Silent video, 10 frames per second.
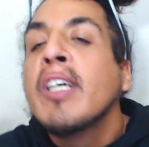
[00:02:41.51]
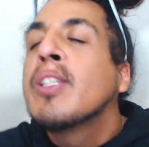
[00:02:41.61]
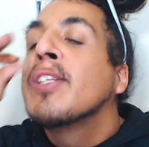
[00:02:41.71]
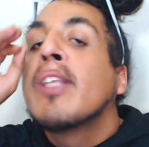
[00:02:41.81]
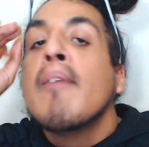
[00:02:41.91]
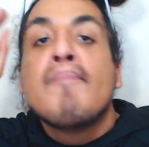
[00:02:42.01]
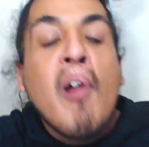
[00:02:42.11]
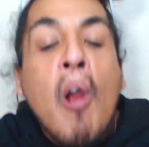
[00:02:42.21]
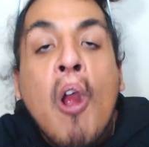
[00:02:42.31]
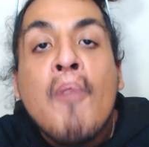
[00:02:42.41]
This is the
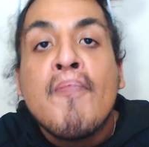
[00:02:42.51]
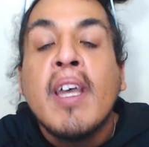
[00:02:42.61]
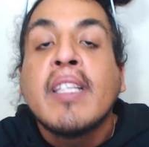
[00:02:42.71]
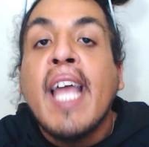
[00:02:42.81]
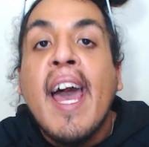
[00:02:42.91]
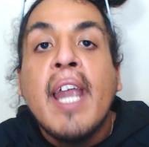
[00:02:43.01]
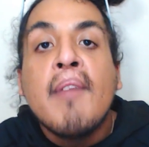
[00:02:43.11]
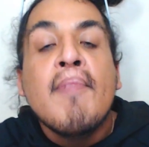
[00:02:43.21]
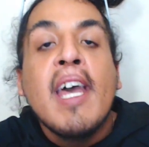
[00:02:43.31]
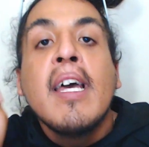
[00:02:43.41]
perfect
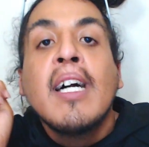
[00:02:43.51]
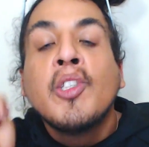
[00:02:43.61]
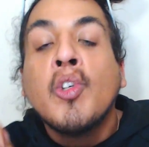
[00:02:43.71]
anime